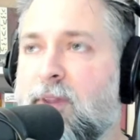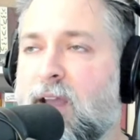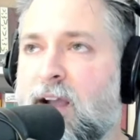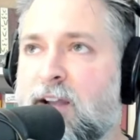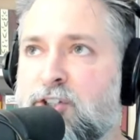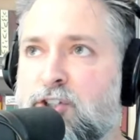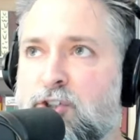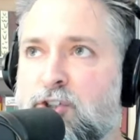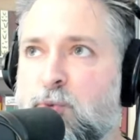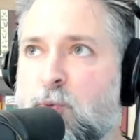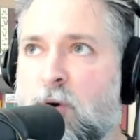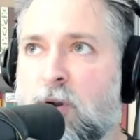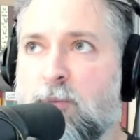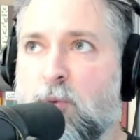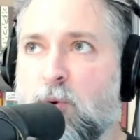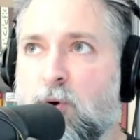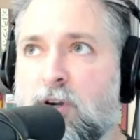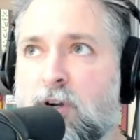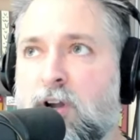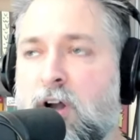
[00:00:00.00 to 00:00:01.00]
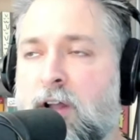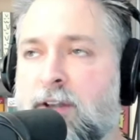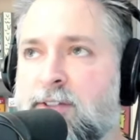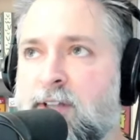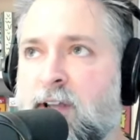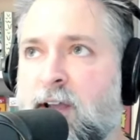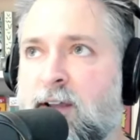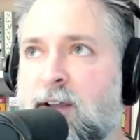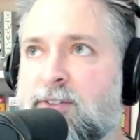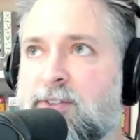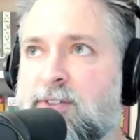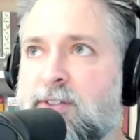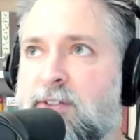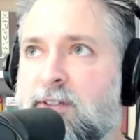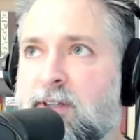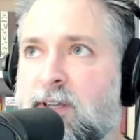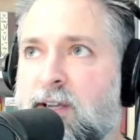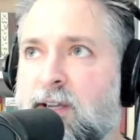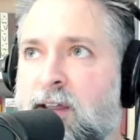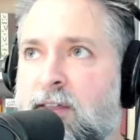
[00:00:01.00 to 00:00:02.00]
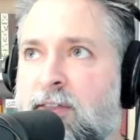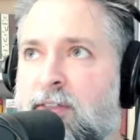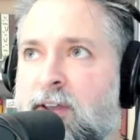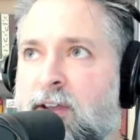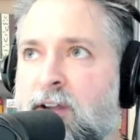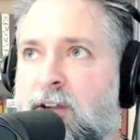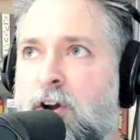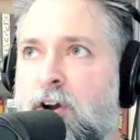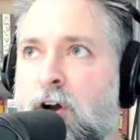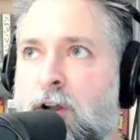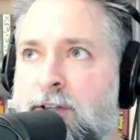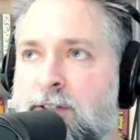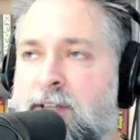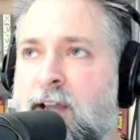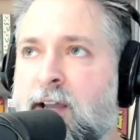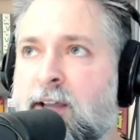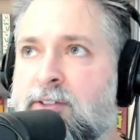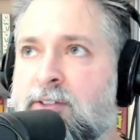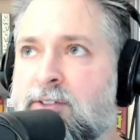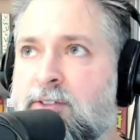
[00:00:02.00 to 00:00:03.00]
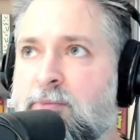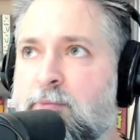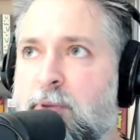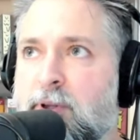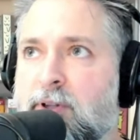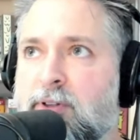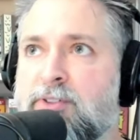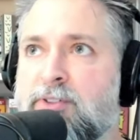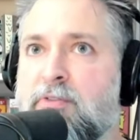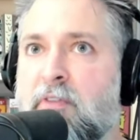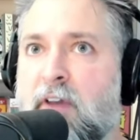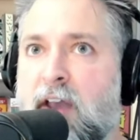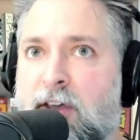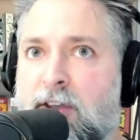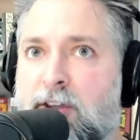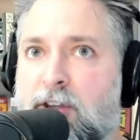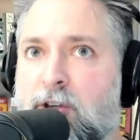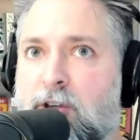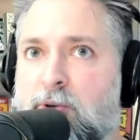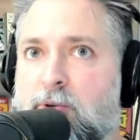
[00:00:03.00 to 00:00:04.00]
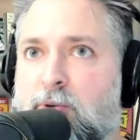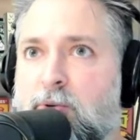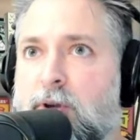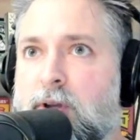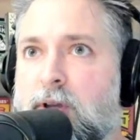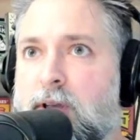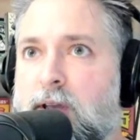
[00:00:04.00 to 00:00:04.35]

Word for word: I just want more context. And I think context builds value,